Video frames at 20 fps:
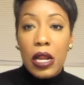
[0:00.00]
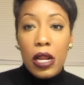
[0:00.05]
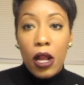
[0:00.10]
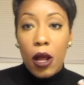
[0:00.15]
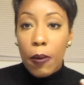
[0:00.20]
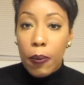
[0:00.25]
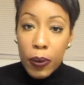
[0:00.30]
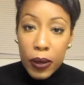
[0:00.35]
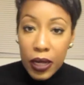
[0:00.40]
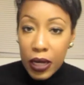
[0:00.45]

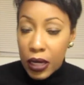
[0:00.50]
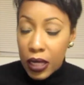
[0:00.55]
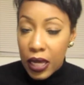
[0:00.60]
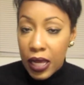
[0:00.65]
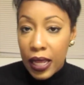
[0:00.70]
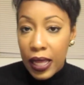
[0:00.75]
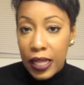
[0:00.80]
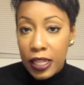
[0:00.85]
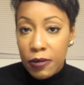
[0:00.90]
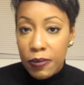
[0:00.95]
completely
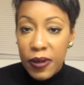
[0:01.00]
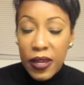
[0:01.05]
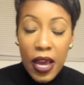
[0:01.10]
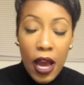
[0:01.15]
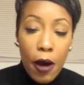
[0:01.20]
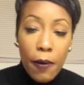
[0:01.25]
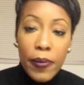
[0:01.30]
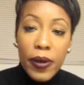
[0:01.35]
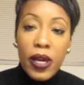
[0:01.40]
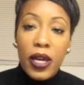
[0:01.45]
cleansed me
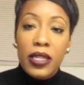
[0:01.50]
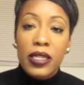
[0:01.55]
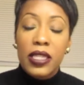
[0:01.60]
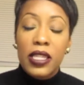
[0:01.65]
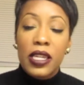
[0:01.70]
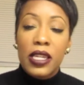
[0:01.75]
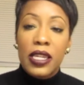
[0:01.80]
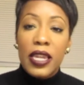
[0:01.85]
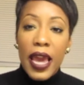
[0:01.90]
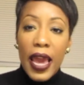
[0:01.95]
out because
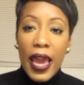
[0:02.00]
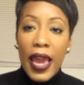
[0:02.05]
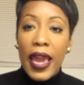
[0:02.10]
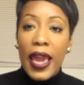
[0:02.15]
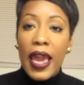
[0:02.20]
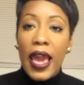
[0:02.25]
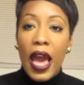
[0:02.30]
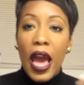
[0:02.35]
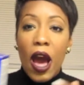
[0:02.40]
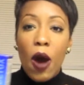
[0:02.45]
the
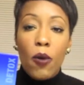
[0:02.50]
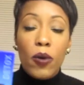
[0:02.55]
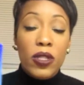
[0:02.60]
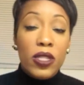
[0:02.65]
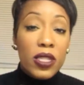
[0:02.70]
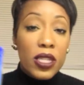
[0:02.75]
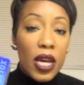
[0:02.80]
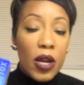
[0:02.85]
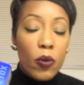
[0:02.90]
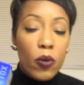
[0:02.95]
day I
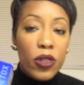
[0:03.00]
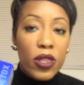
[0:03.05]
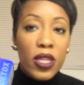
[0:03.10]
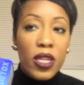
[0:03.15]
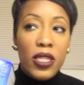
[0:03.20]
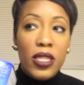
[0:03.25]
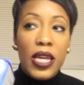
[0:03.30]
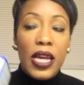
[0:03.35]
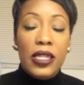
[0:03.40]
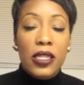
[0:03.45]
was done with this,